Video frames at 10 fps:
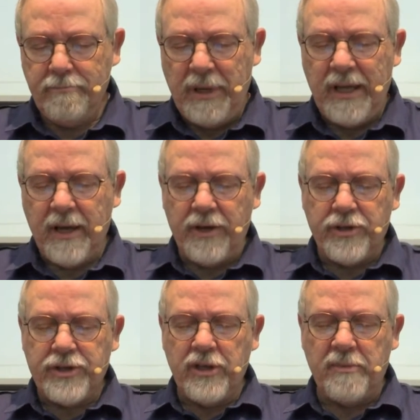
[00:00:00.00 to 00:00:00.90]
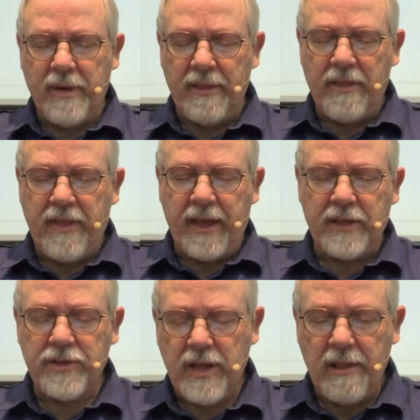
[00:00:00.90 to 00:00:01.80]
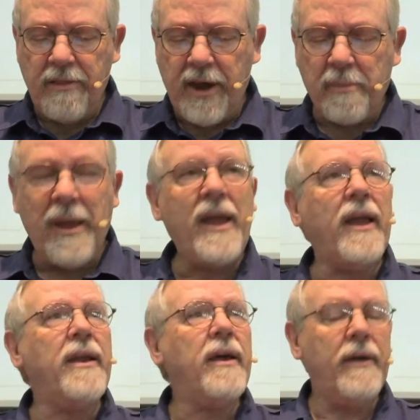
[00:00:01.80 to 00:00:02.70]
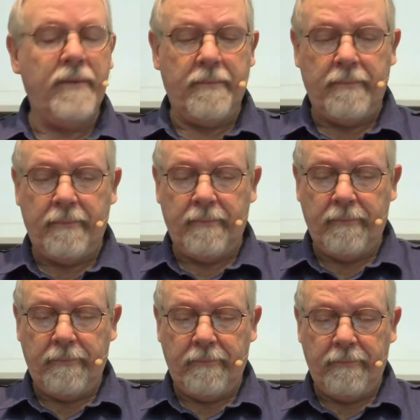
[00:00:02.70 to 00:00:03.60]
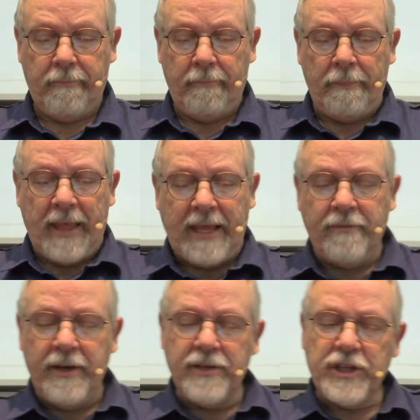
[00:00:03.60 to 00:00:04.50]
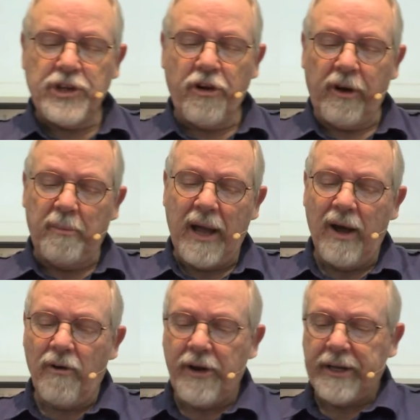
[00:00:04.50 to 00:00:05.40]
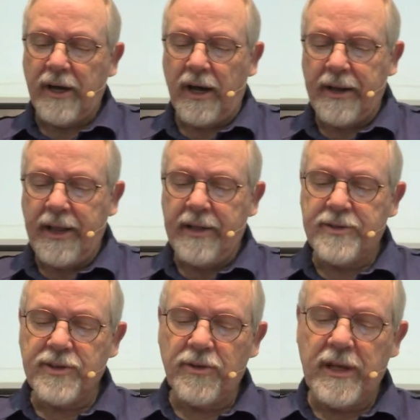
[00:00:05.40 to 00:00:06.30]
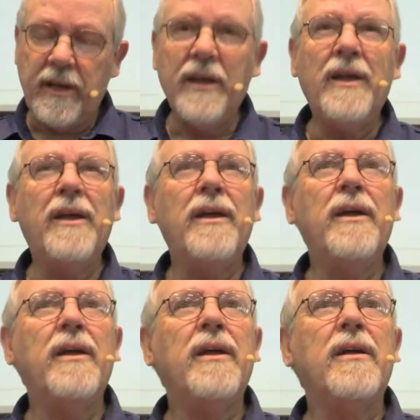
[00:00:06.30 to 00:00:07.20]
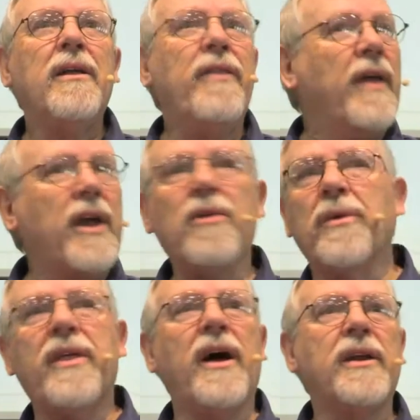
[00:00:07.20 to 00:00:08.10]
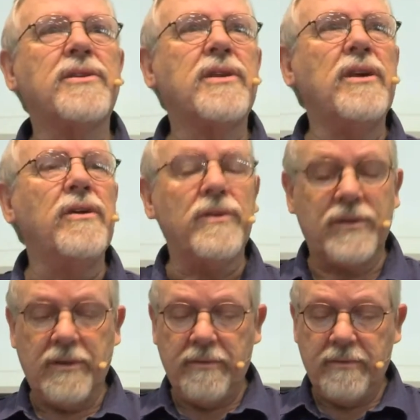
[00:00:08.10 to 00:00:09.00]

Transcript: being understood by the things that are made, even his eternal power and Godhead, so that they are without excuse.